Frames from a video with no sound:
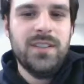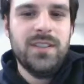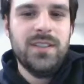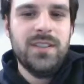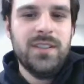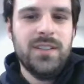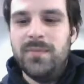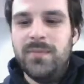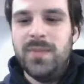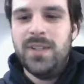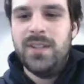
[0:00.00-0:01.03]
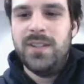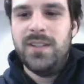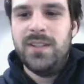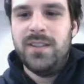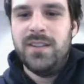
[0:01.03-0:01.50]
And
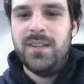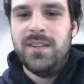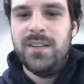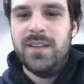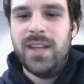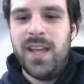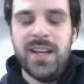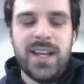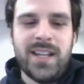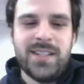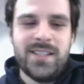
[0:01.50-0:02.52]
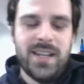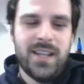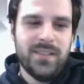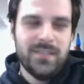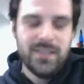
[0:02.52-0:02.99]
I got to say,